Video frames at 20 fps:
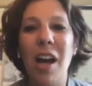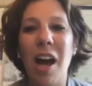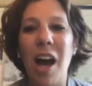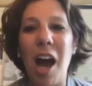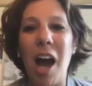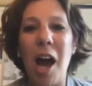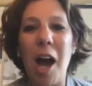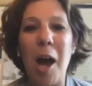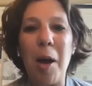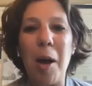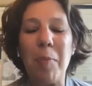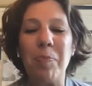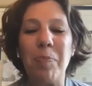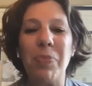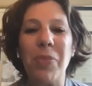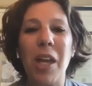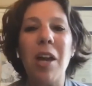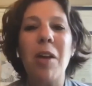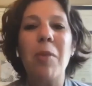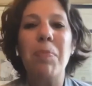Um,
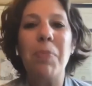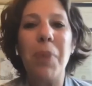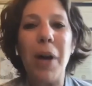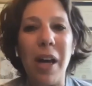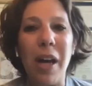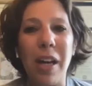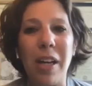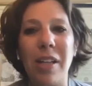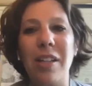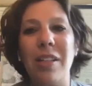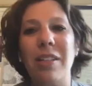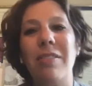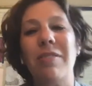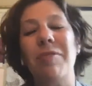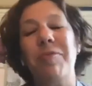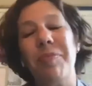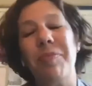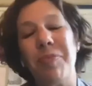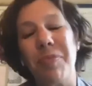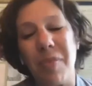but,
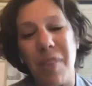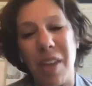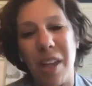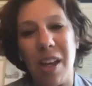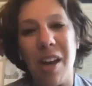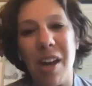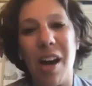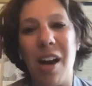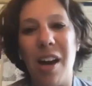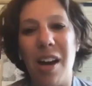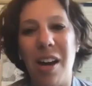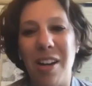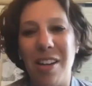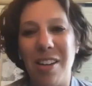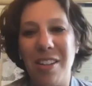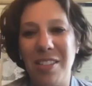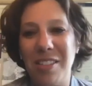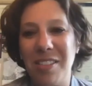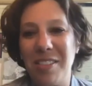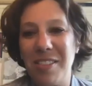uh,